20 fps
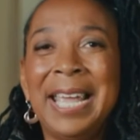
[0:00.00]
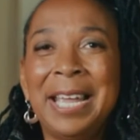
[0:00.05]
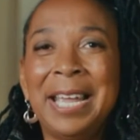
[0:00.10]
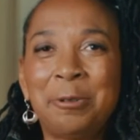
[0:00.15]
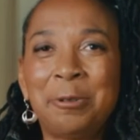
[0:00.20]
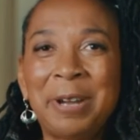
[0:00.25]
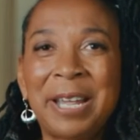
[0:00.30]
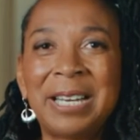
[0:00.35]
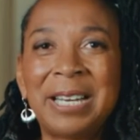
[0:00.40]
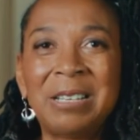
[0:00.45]

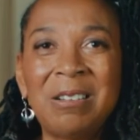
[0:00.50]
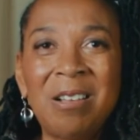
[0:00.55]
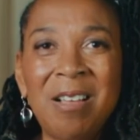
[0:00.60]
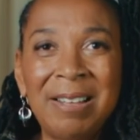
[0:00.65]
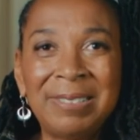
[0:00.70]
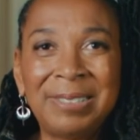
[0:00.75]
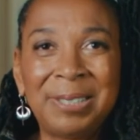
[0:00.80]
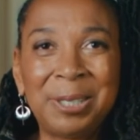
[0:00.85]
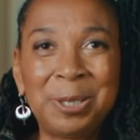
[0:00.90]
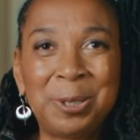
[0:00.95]
and create a
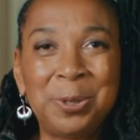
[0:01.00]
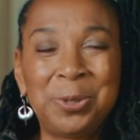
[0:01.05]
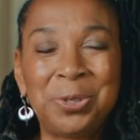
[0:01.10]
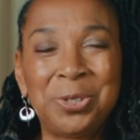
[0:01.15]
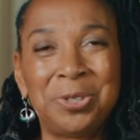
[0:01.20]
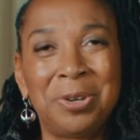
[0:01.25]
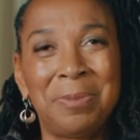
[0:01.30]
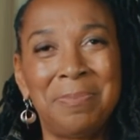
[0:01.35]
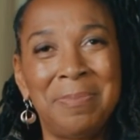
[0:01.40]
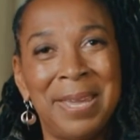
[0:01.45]

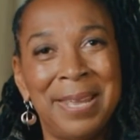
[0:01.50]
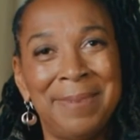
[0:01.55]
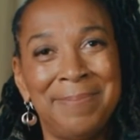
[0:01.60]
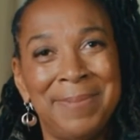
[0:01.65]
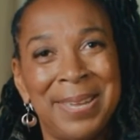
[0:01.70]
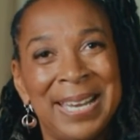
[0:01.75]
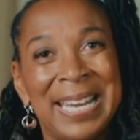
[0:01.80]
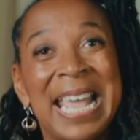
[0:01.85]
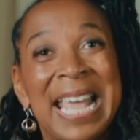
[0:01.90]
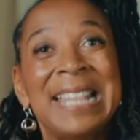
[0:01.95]
constitutional
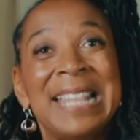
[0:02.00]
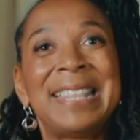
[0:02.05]
amendment